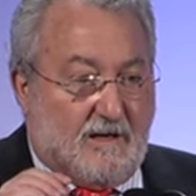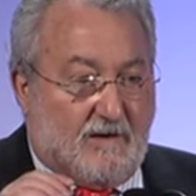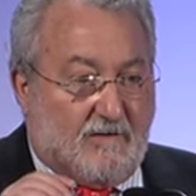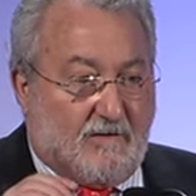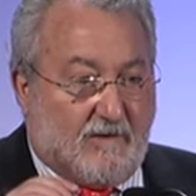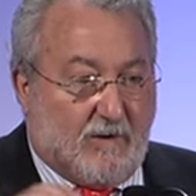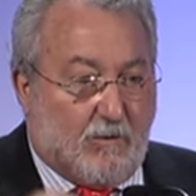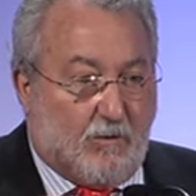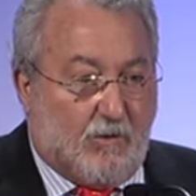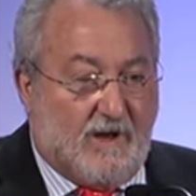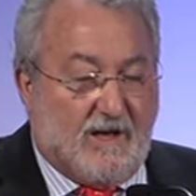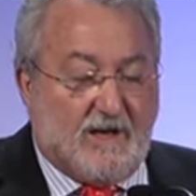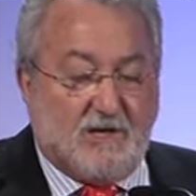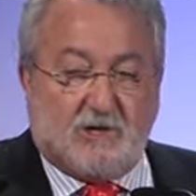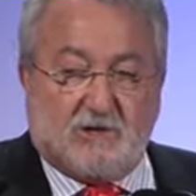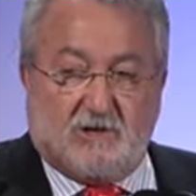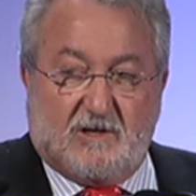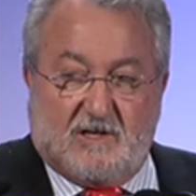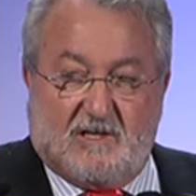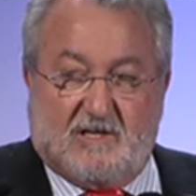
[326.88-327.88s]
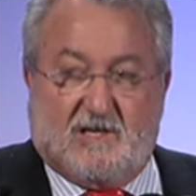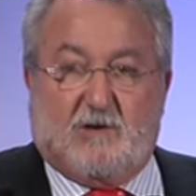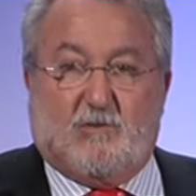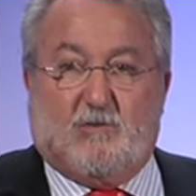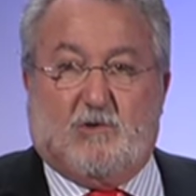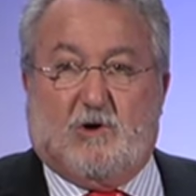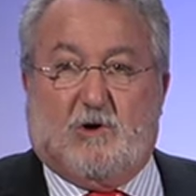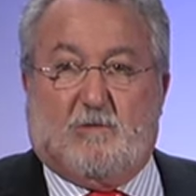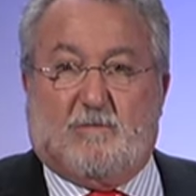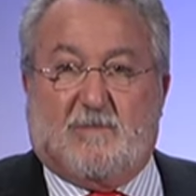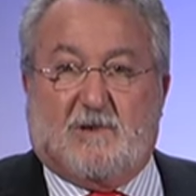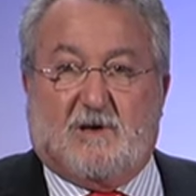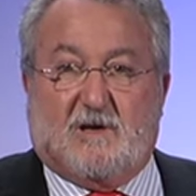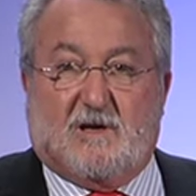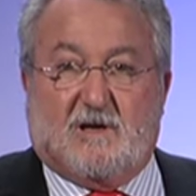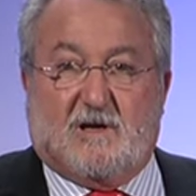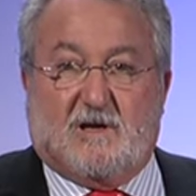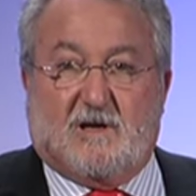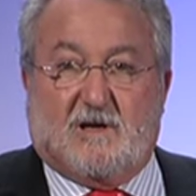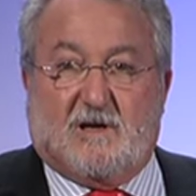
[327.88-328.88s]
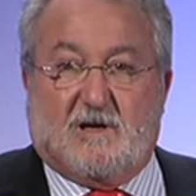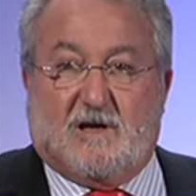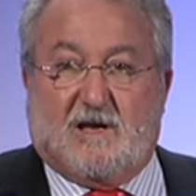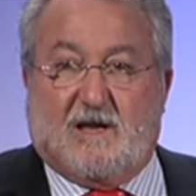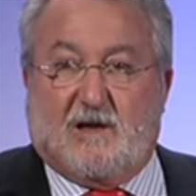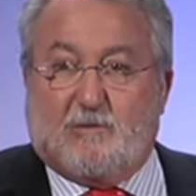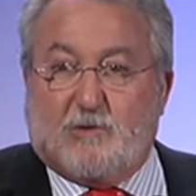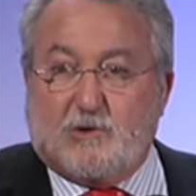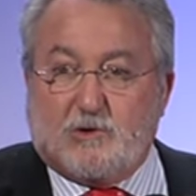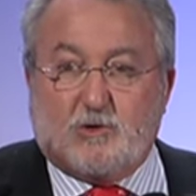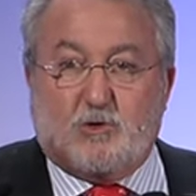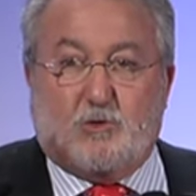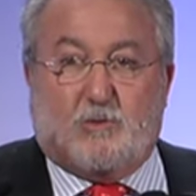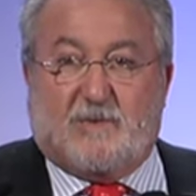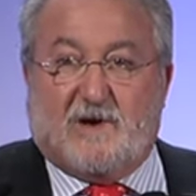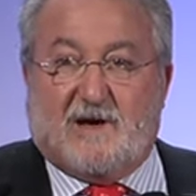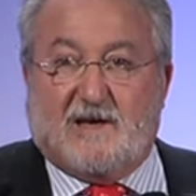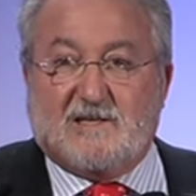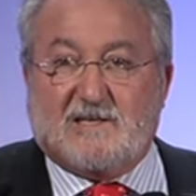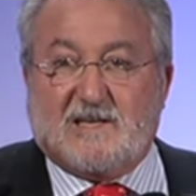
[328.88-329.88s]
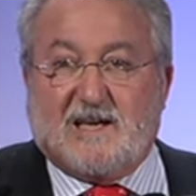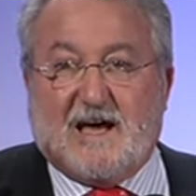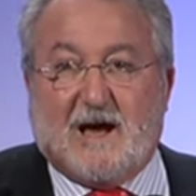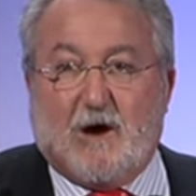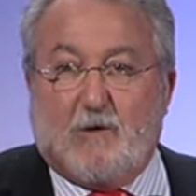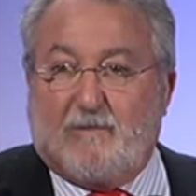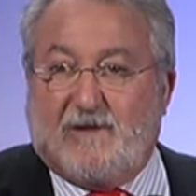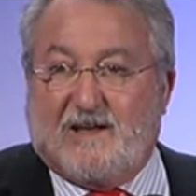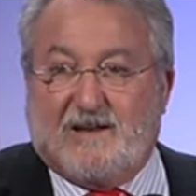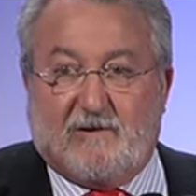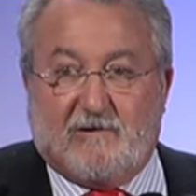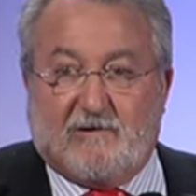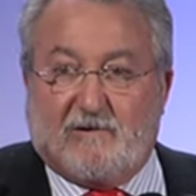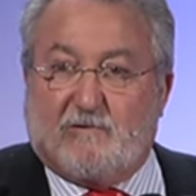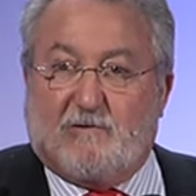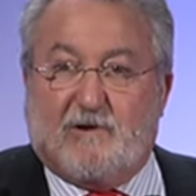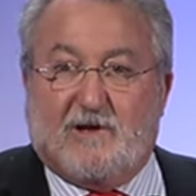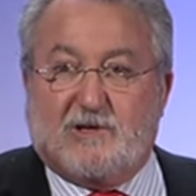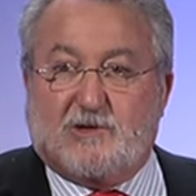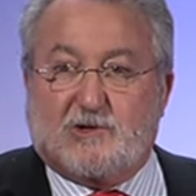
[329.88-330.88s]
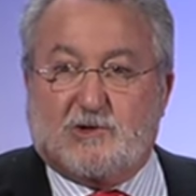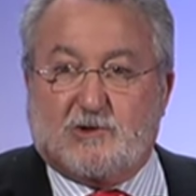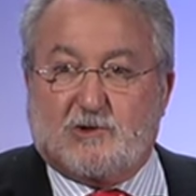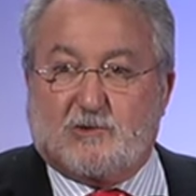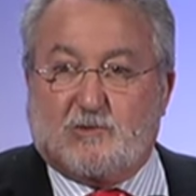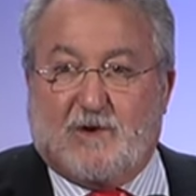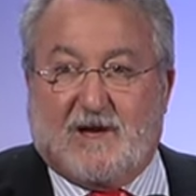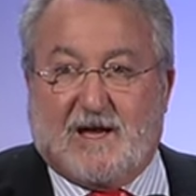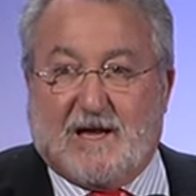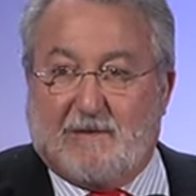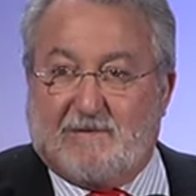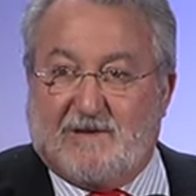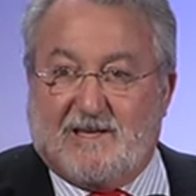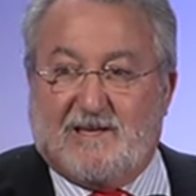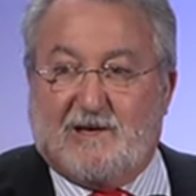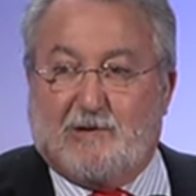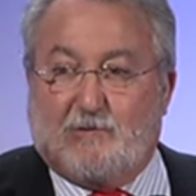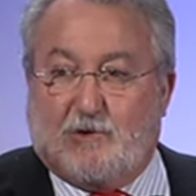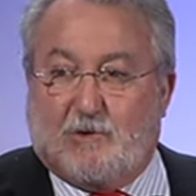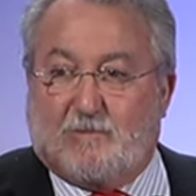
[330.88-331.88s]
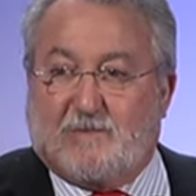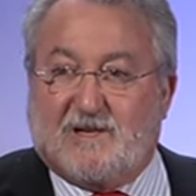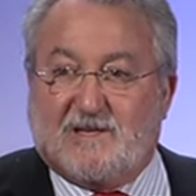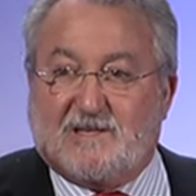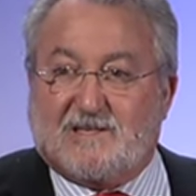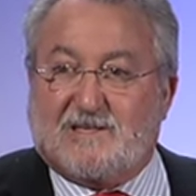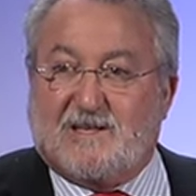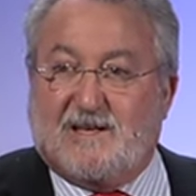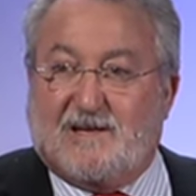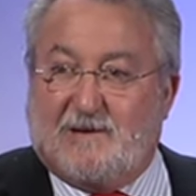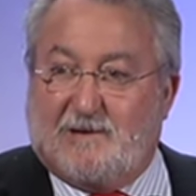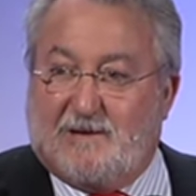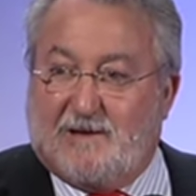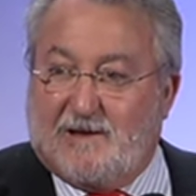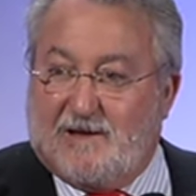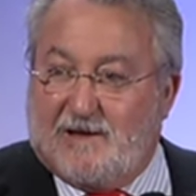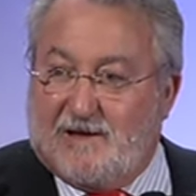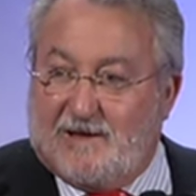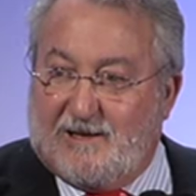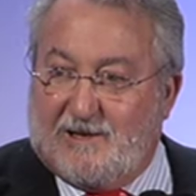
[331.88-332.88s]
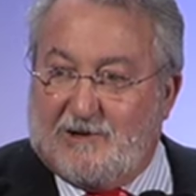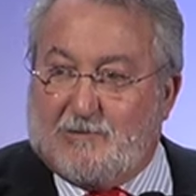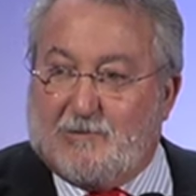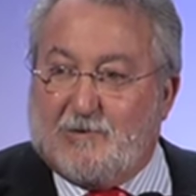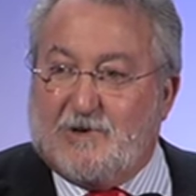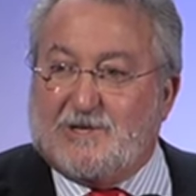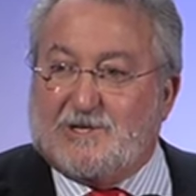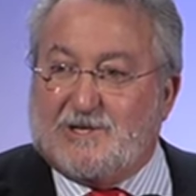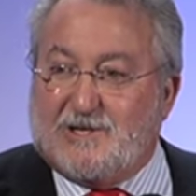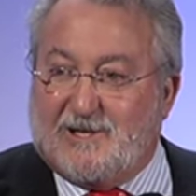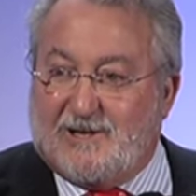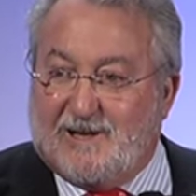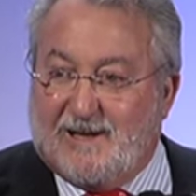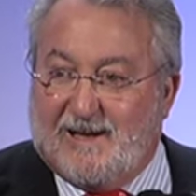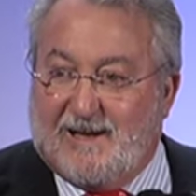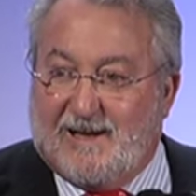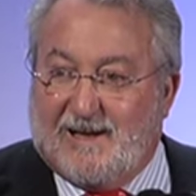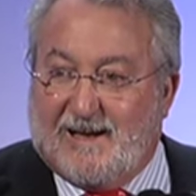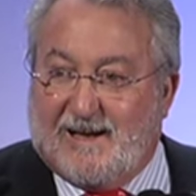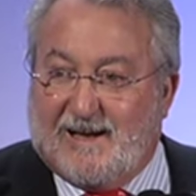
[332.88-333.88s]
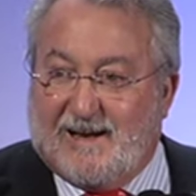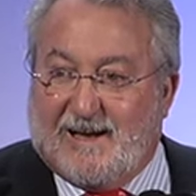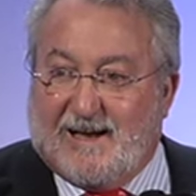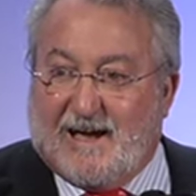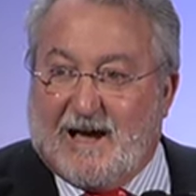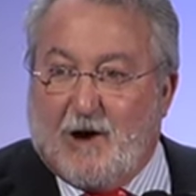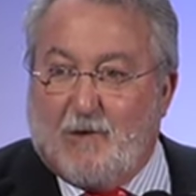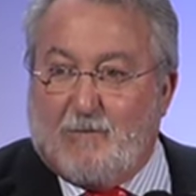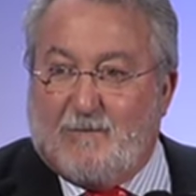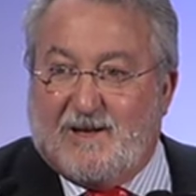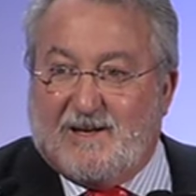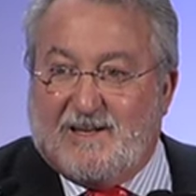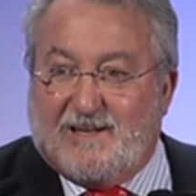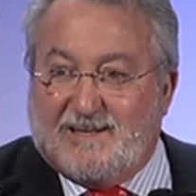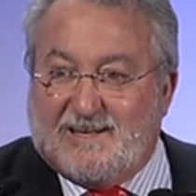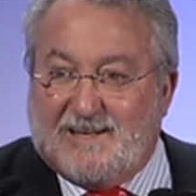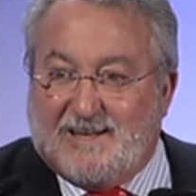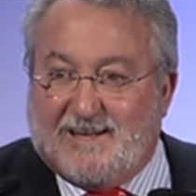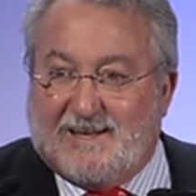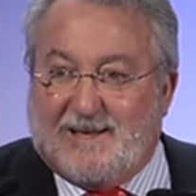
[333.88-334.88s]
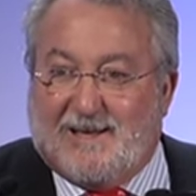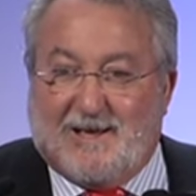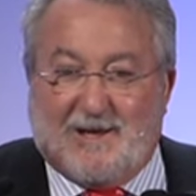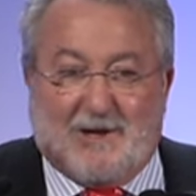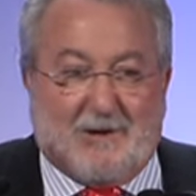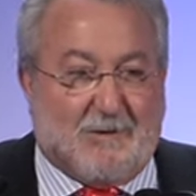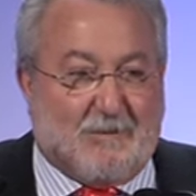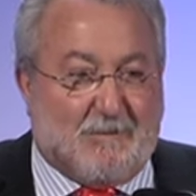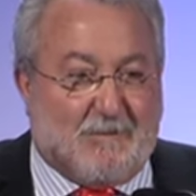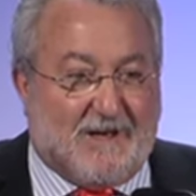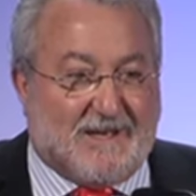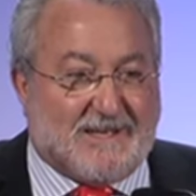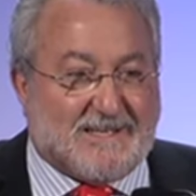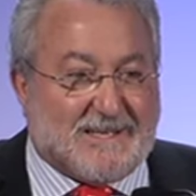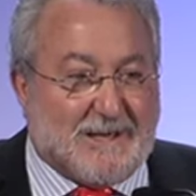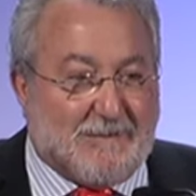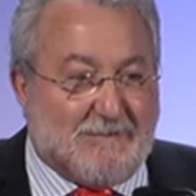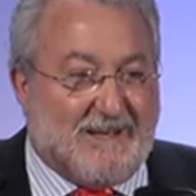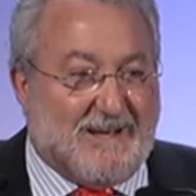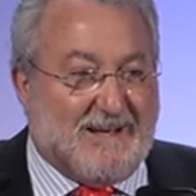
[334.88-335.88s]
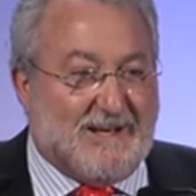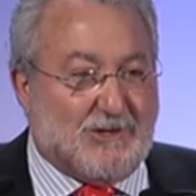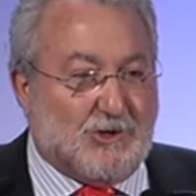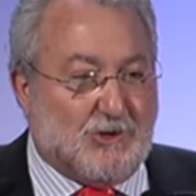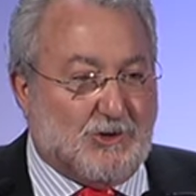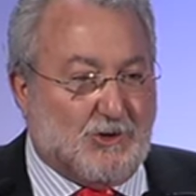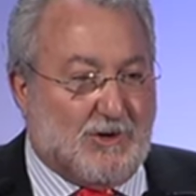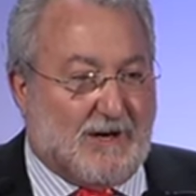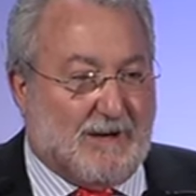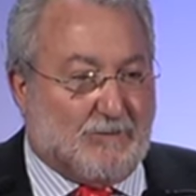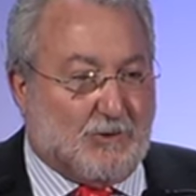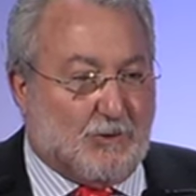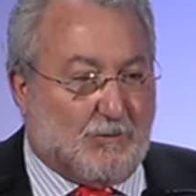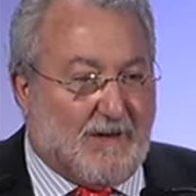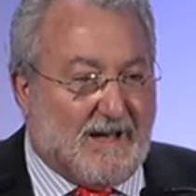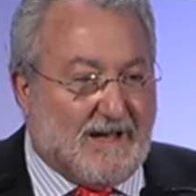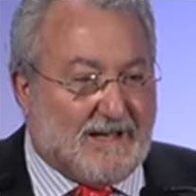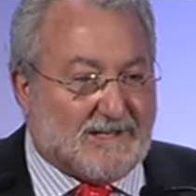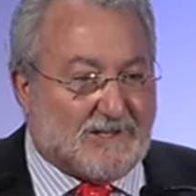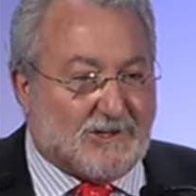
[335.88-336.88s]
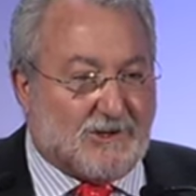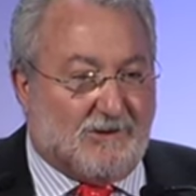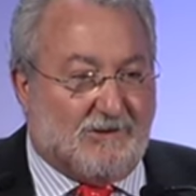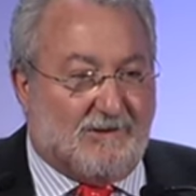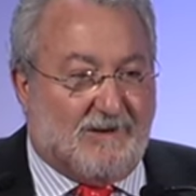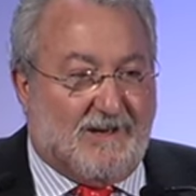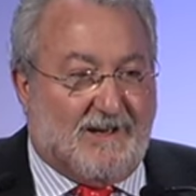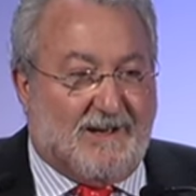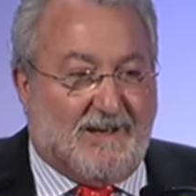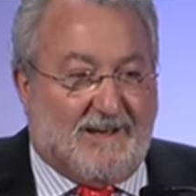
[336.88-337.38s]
regulation in Europe, and I was surprised how many regulations we have in Europe, and still increasing, and how many examinations you have to pass. So